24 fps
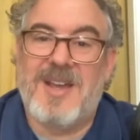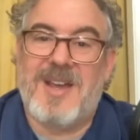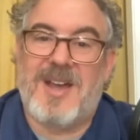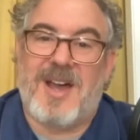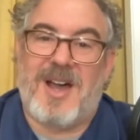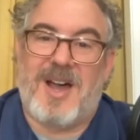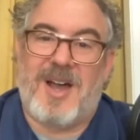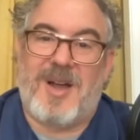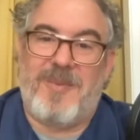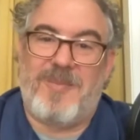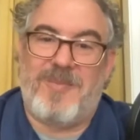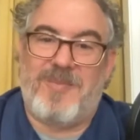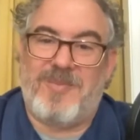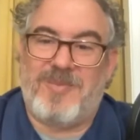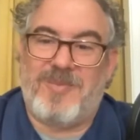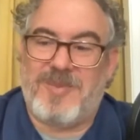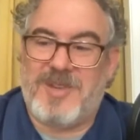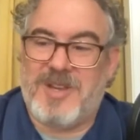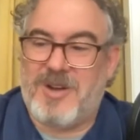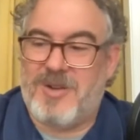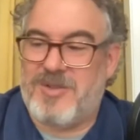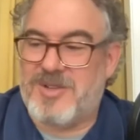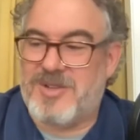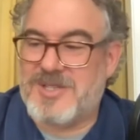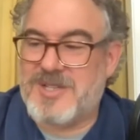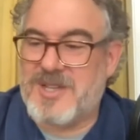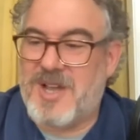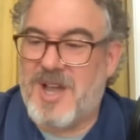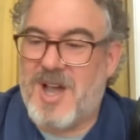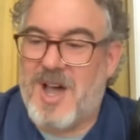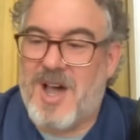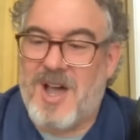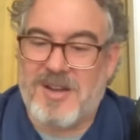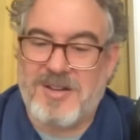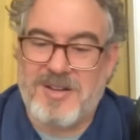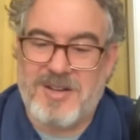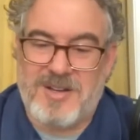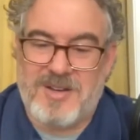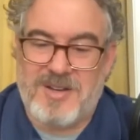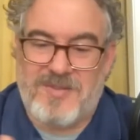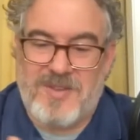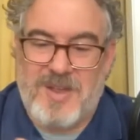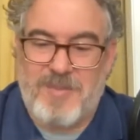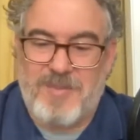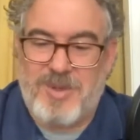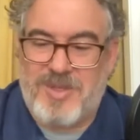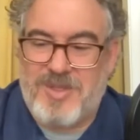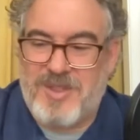There's cognitive
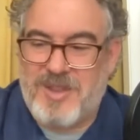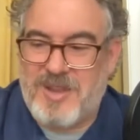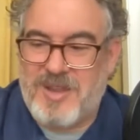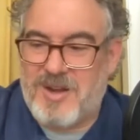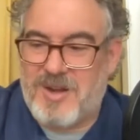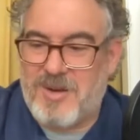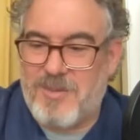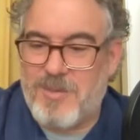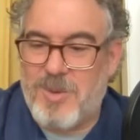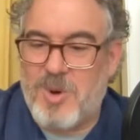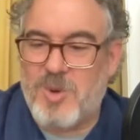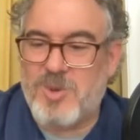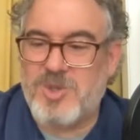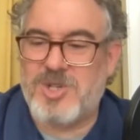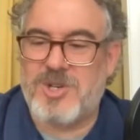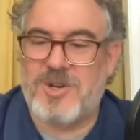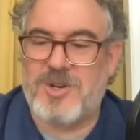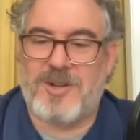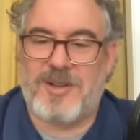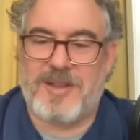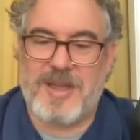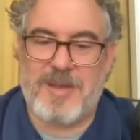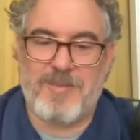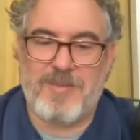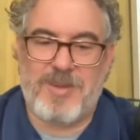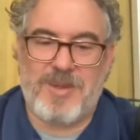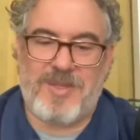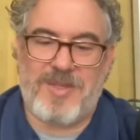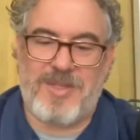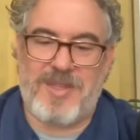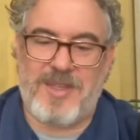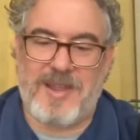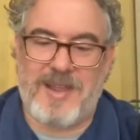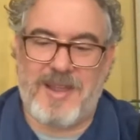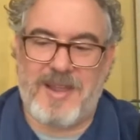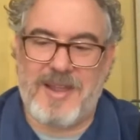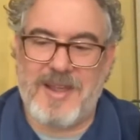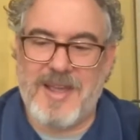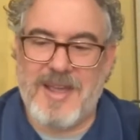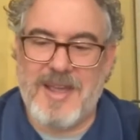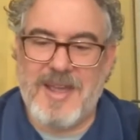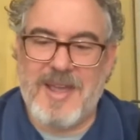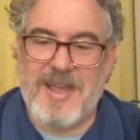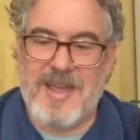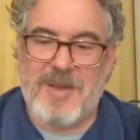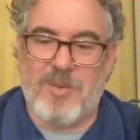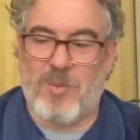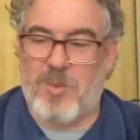empathy and emotional empathy.
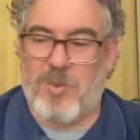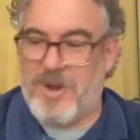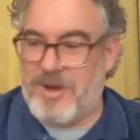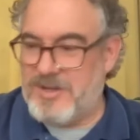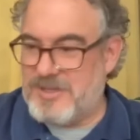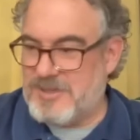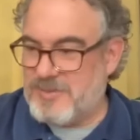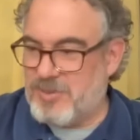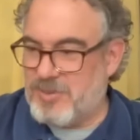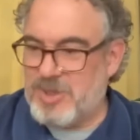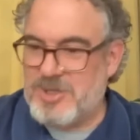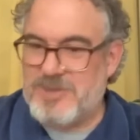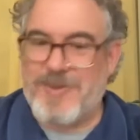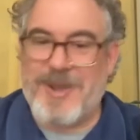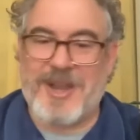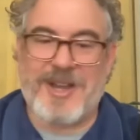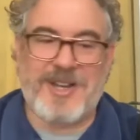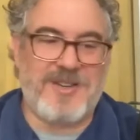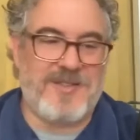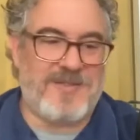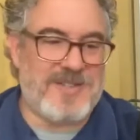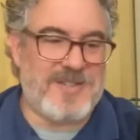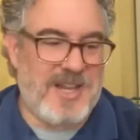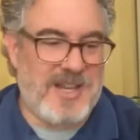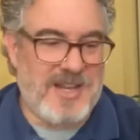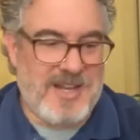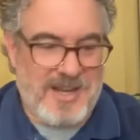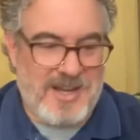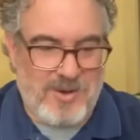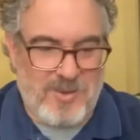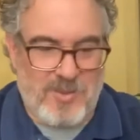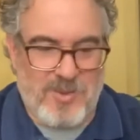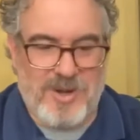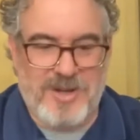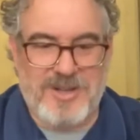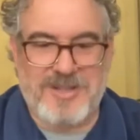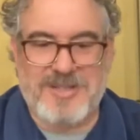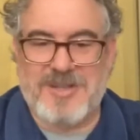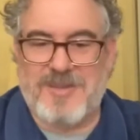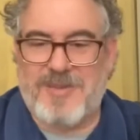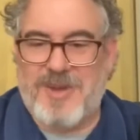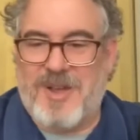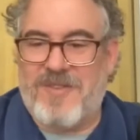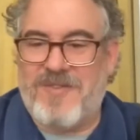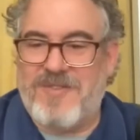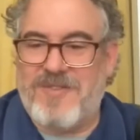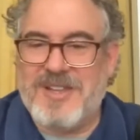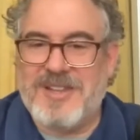One is perspective taking, one is
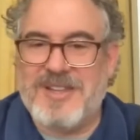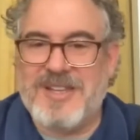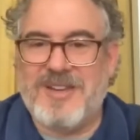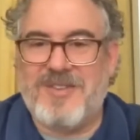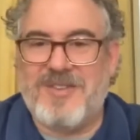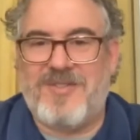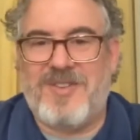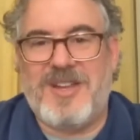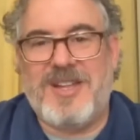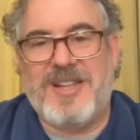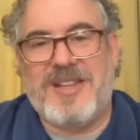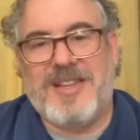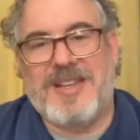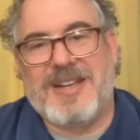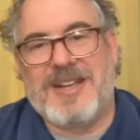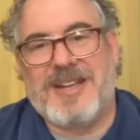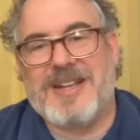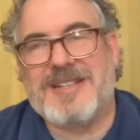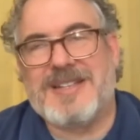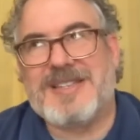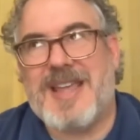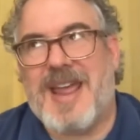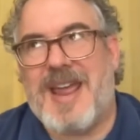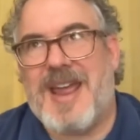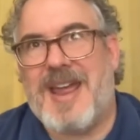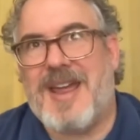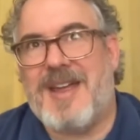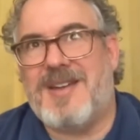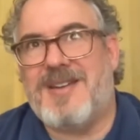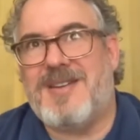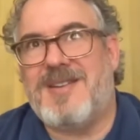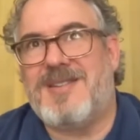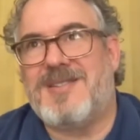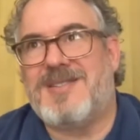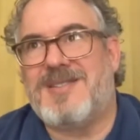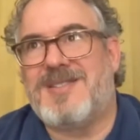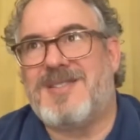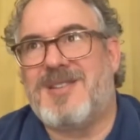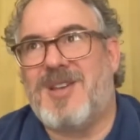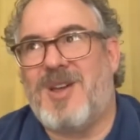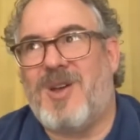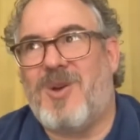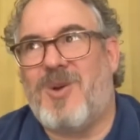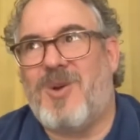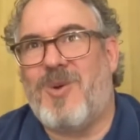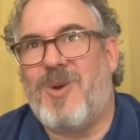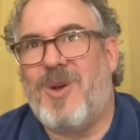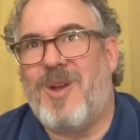about feeling feelings. And
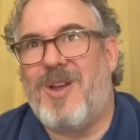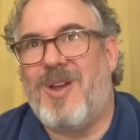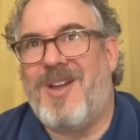so,